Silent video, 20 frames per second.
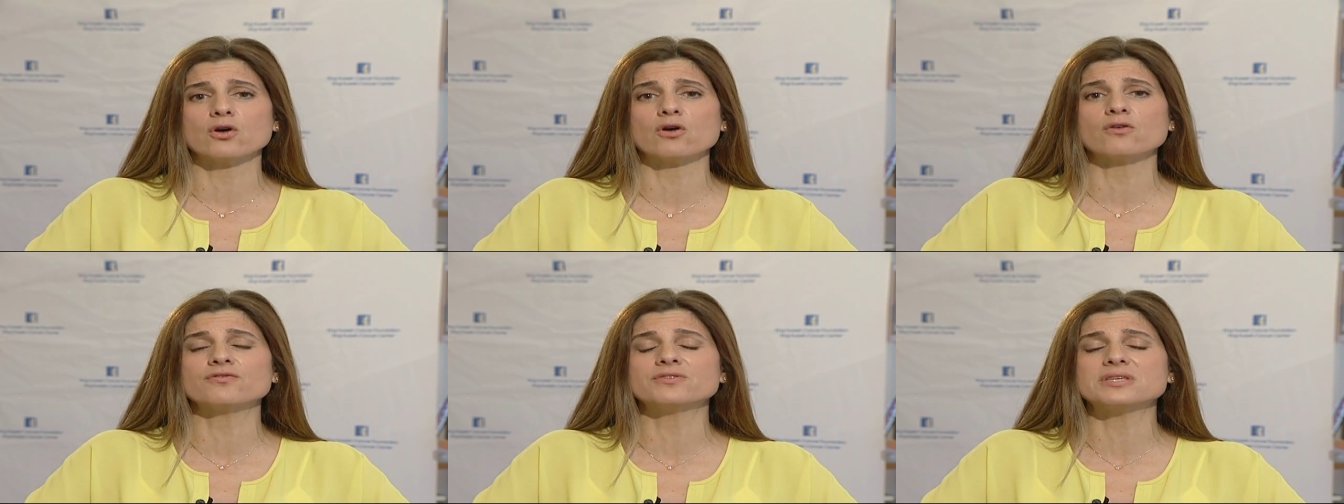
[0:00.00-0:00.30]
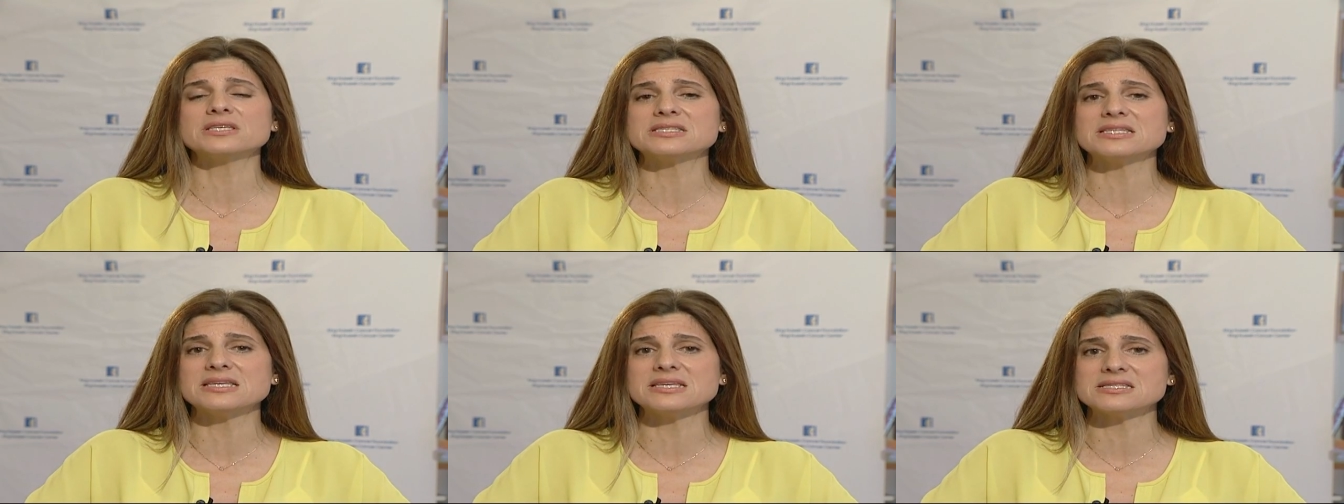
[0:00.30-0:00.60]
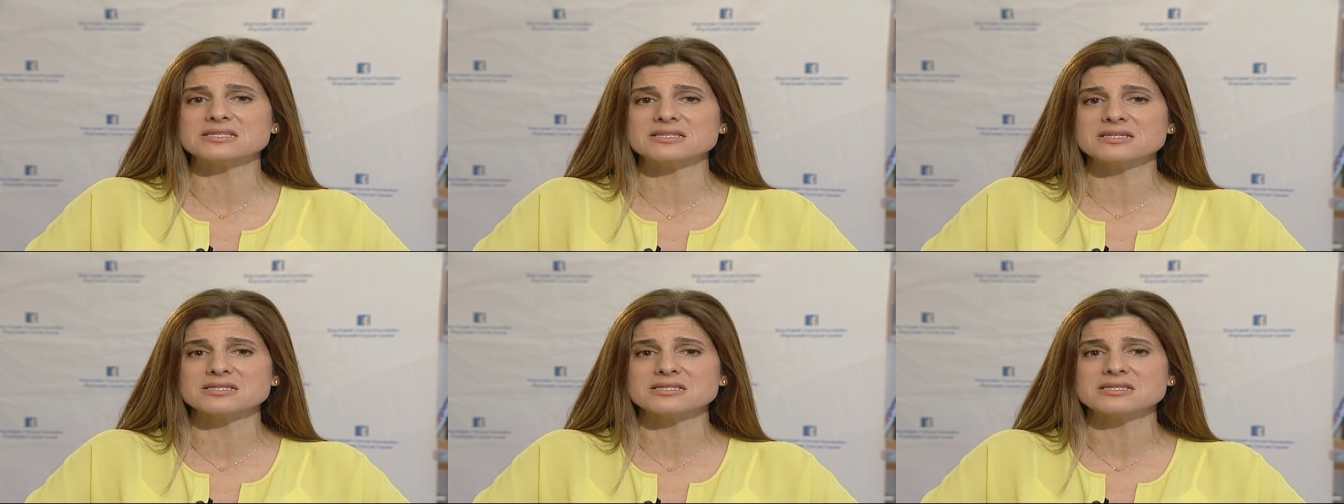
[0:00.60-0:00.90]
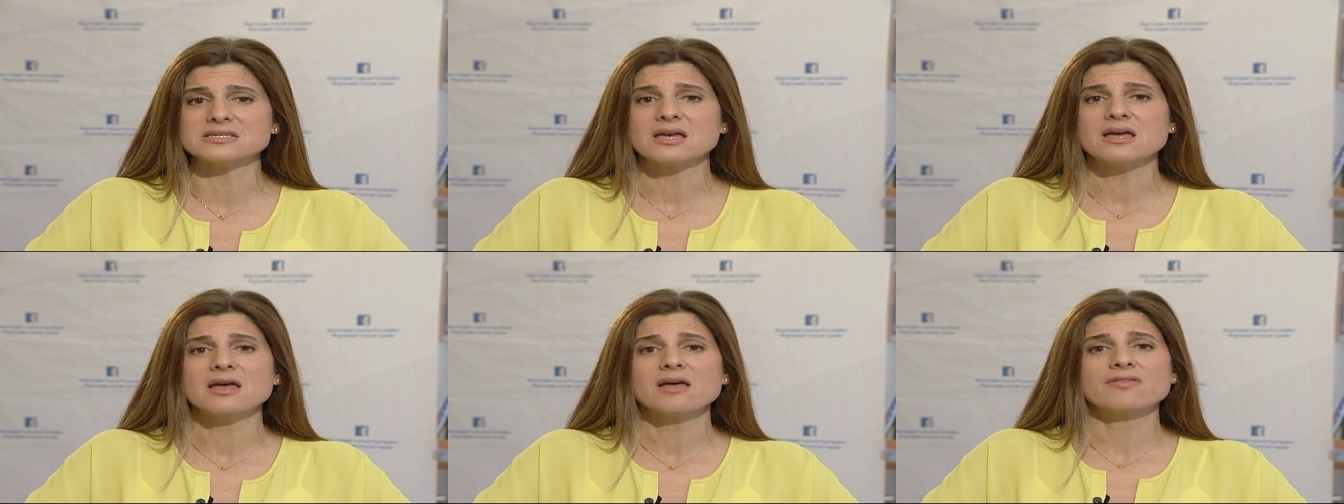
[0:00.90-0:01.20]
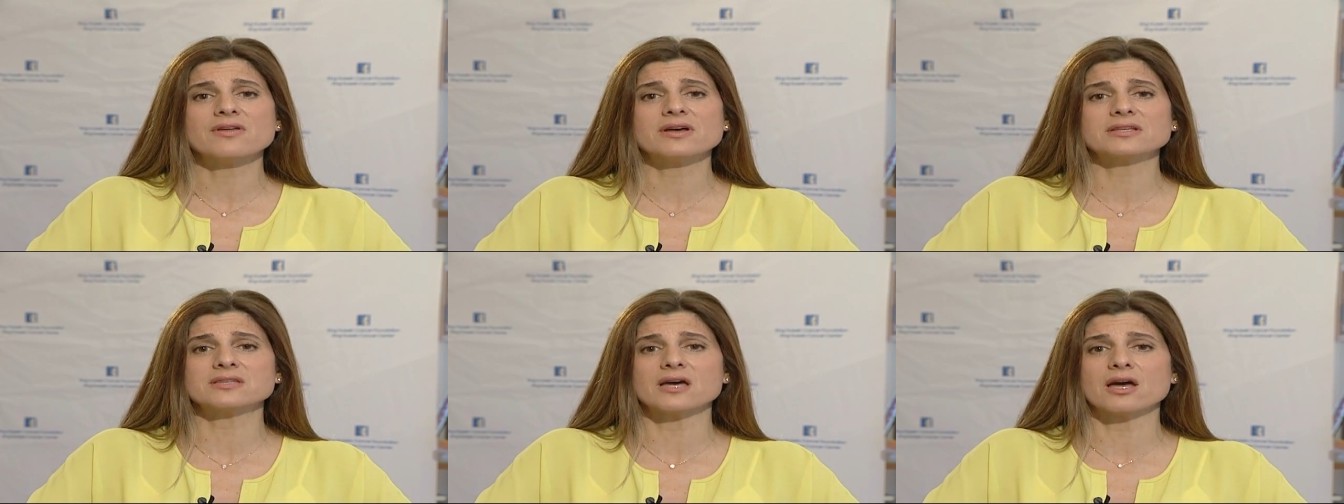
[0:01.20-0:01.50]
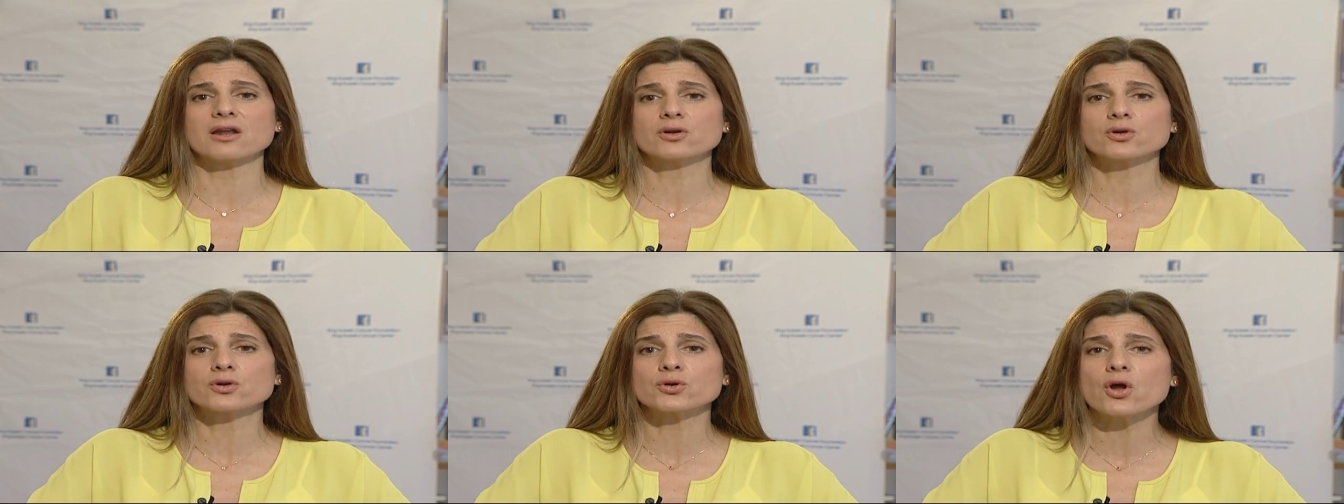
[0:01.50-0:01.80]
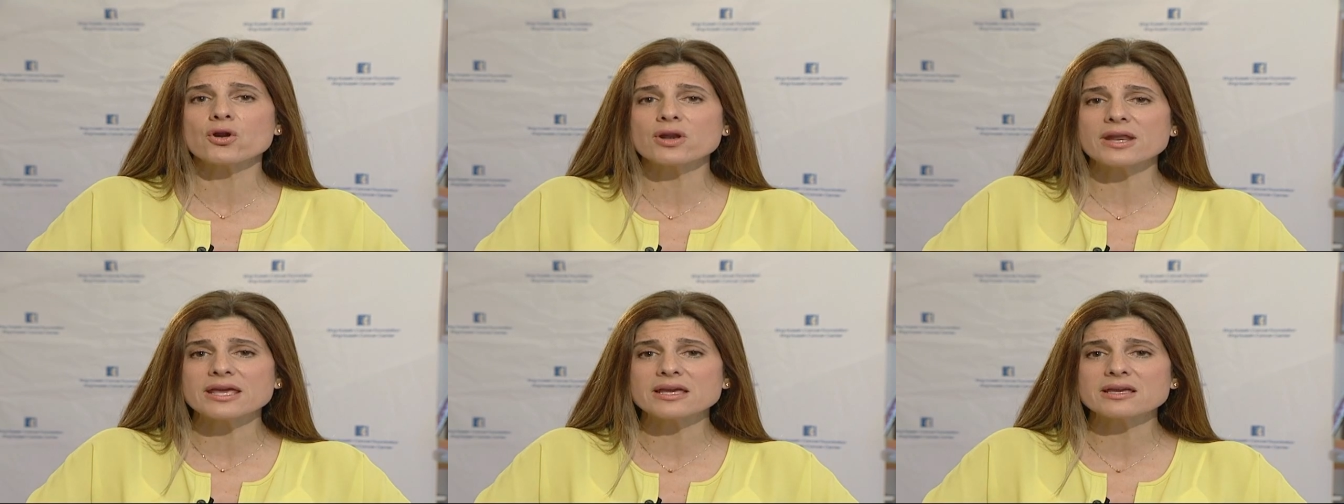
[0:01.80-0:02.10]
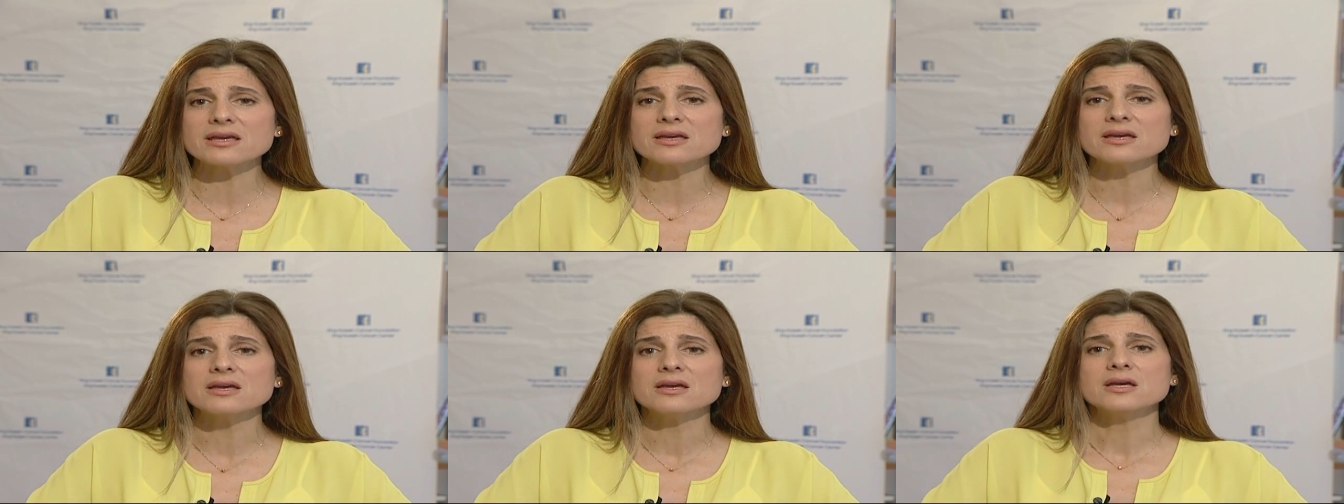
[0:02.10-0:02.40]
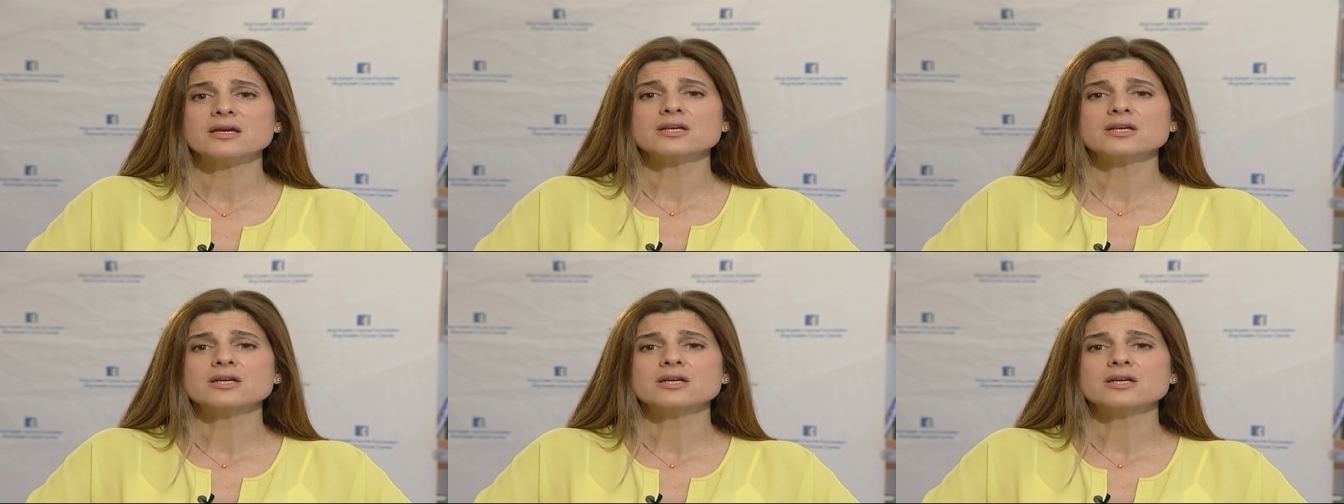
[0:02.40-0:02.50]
of diseases that are chronic,